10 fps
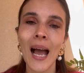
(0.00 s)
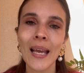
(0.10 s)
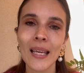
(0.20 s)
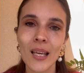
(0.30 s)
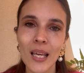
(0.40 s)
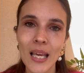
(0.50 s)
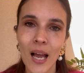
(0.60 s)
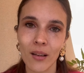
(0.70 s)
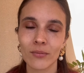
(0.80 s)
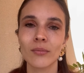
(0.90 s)

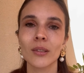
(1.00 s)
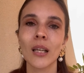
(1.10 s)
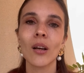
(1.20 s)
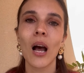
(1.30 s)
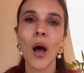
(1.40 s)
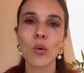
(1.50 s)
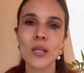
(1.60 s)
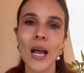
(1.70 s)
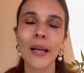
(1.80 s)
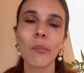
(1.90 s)
IKEA
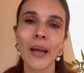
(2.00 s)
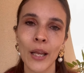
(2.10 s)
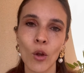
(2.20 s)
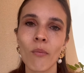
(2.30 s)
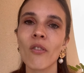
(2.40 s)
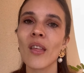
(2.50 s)
outside Benidorm.